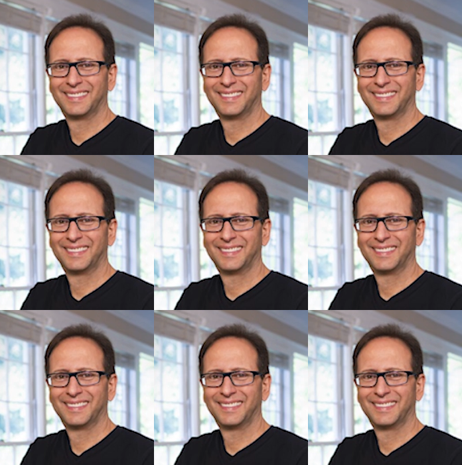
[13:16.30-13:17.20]

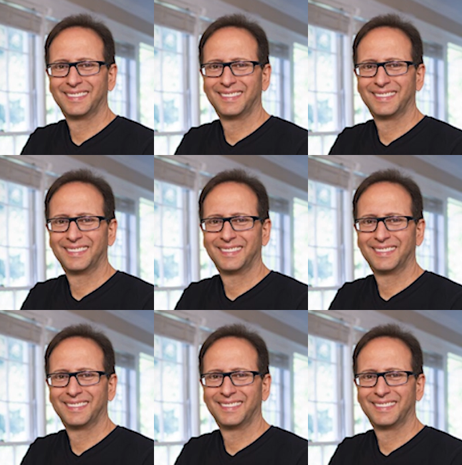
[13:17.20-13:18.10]

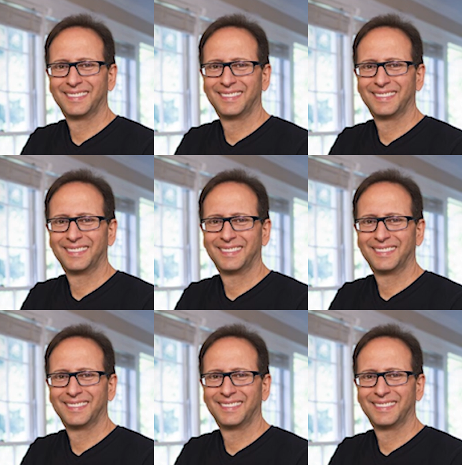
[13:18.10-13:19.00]

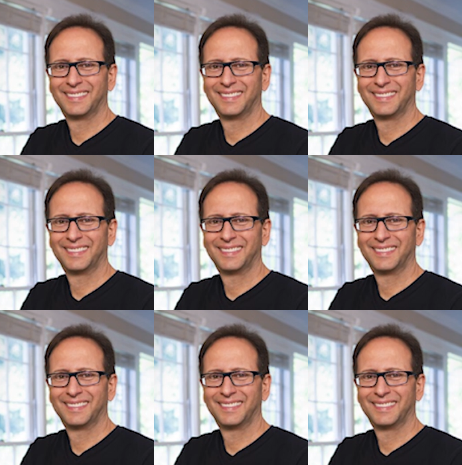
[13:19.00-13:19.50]
(no lip movement)